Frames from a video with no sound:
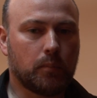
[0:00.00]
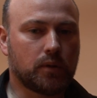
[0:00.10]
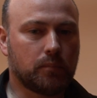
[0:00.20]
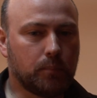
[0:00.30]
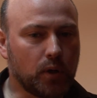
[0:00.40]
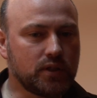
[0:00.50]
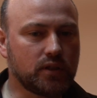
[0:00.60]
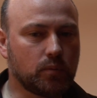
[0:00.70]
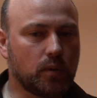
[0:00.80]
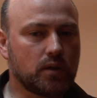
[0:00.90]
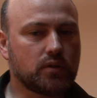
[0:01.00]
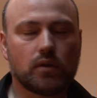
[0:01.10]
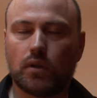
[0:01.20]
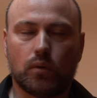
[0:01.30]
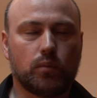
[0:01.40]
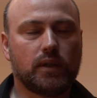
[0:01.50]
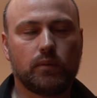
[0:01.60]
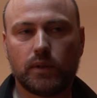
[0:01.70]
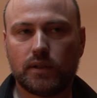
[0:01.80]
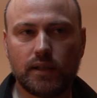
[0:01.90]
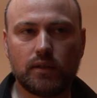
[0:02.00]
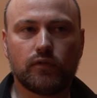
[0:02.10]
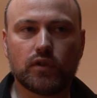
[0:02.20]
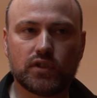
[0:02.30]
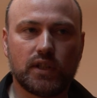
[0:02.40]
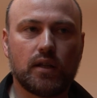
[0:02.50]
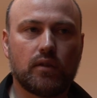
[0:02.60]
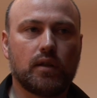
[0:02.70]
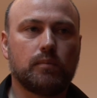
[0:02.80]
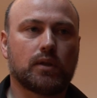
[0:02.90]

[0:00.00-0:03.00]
But budget-wise, no, we didn't foresee anything,